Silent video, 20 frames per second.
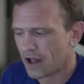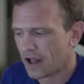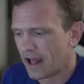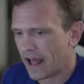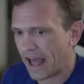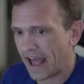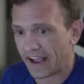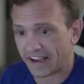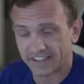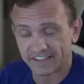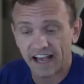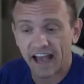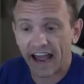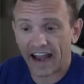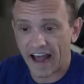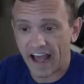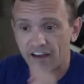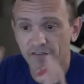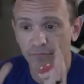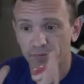because I
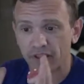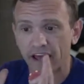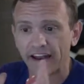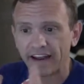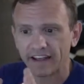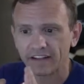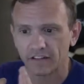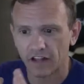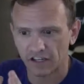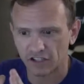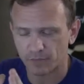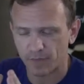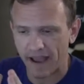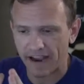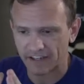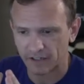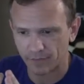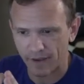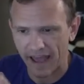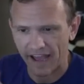have planning and lunch back to
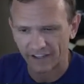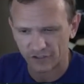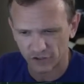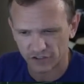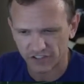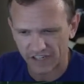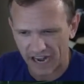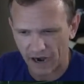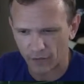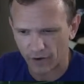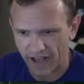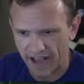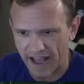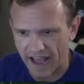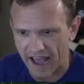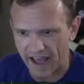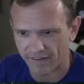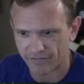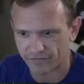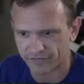back. So it's an hour and a
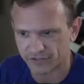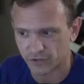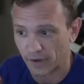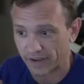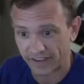half. So I can get